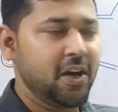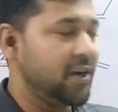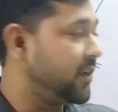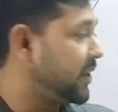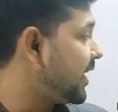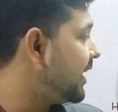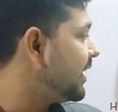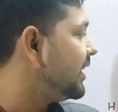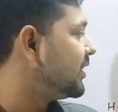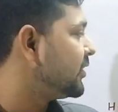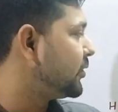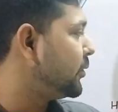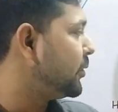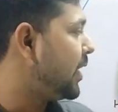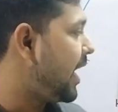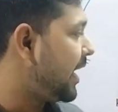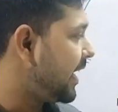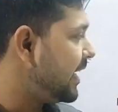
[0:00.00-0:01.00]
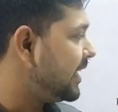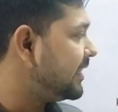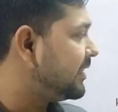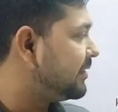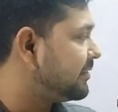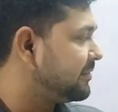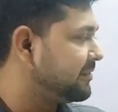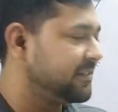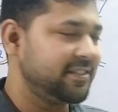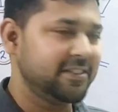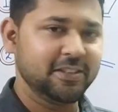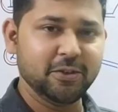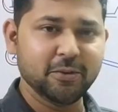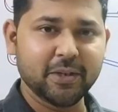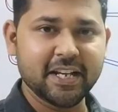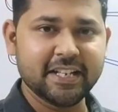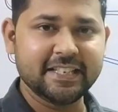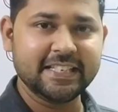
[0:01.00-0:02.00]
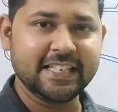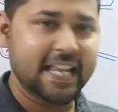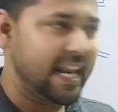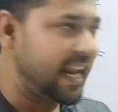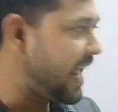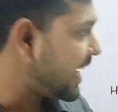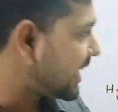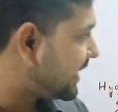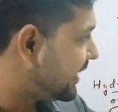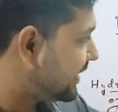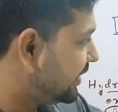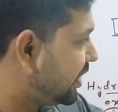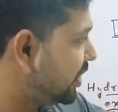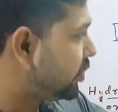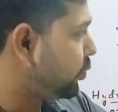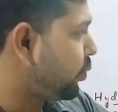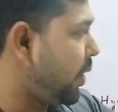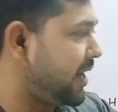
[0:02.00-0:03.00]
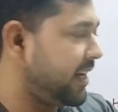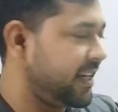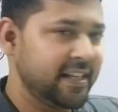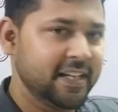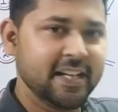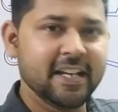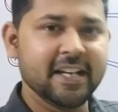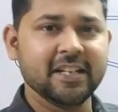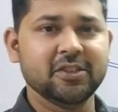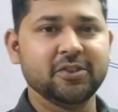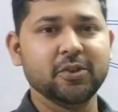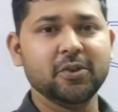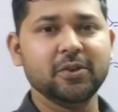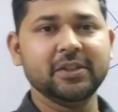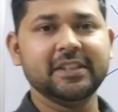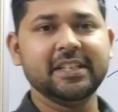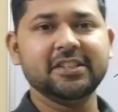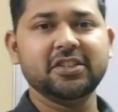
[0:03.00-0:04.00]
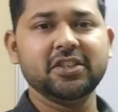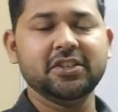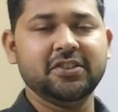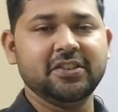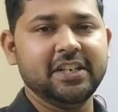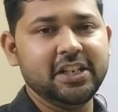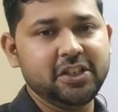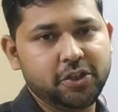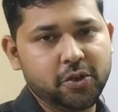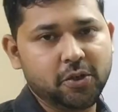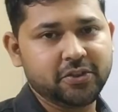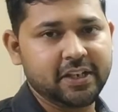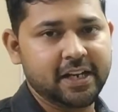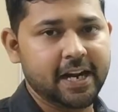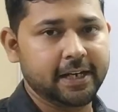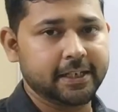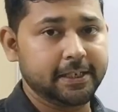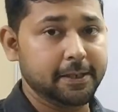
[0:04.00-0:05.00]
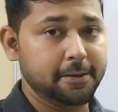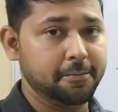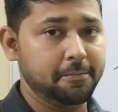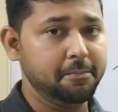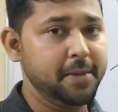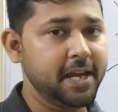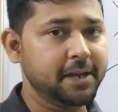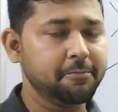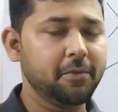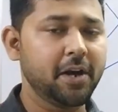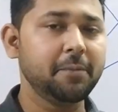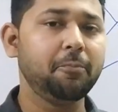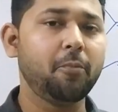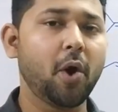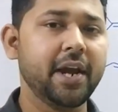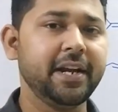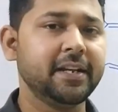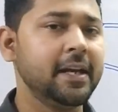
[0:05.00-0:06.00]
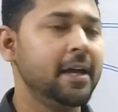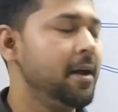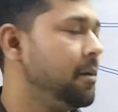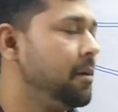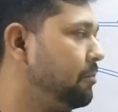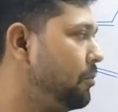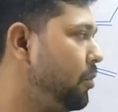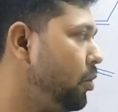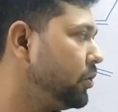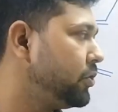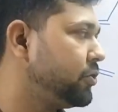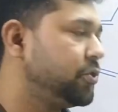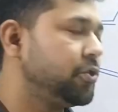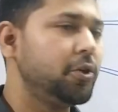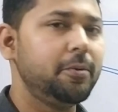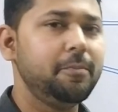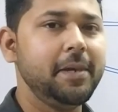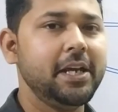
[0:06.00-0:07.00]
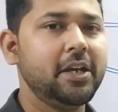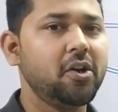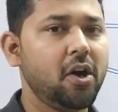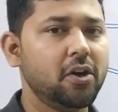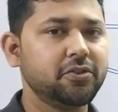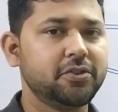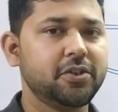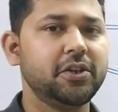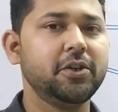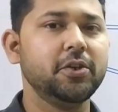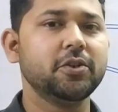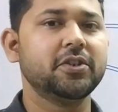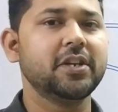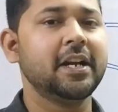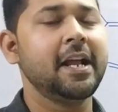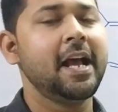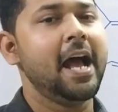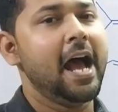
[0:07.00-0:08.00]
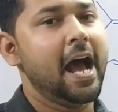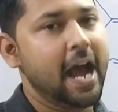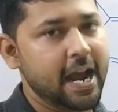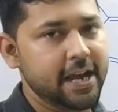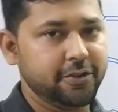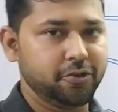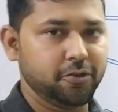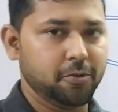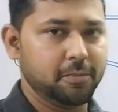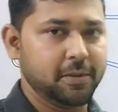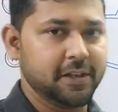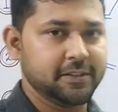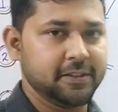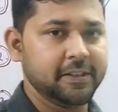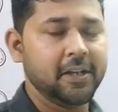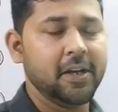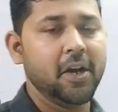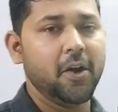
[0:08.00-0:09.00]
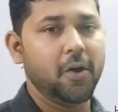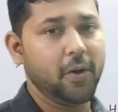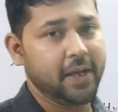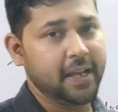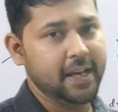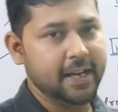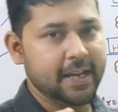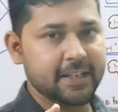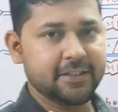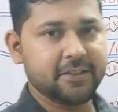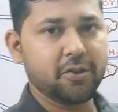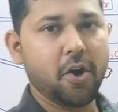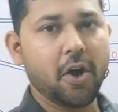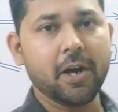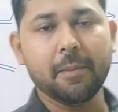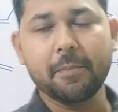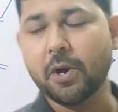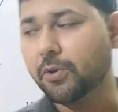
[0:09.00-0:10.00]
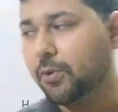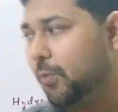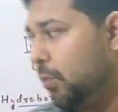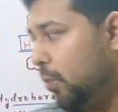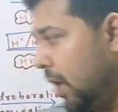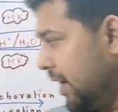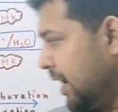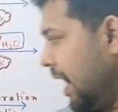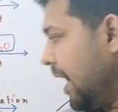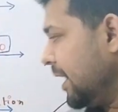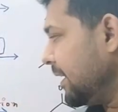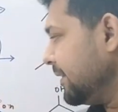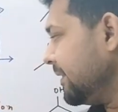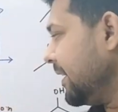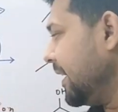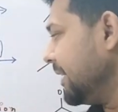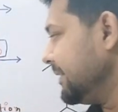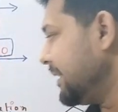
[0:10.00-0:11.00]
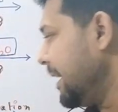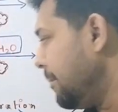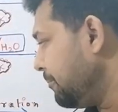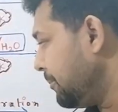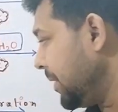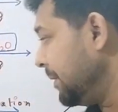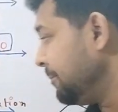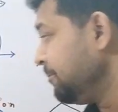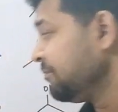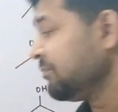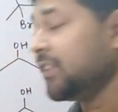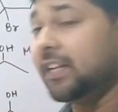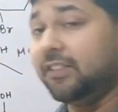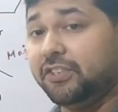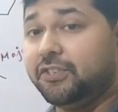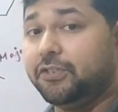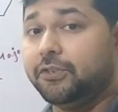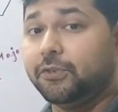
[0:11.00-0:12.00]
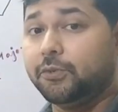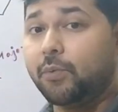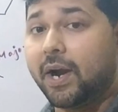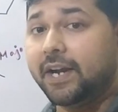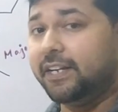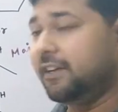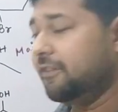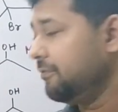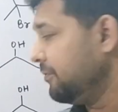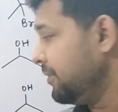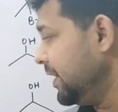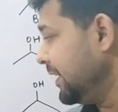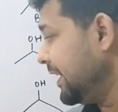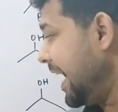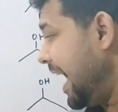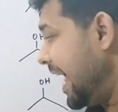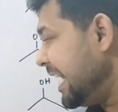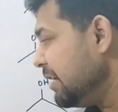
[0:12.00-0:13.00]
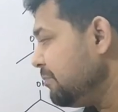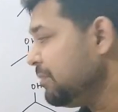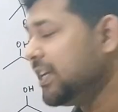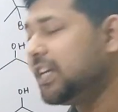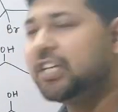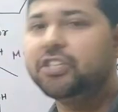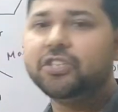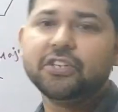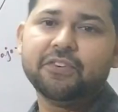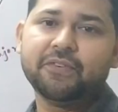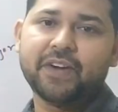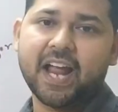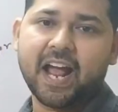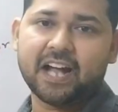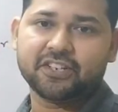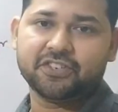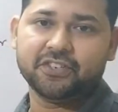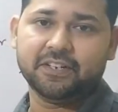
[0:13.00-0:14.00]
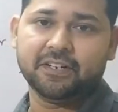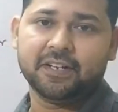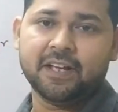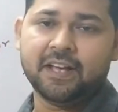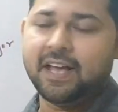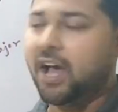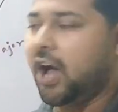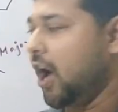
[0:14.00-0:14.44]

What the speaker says: Okay, so again you can select this one. So this is regioselective. Make one point, both should be constitutional isomers. Okay, let's talk about one another example. This is quite different. Elimination reaction.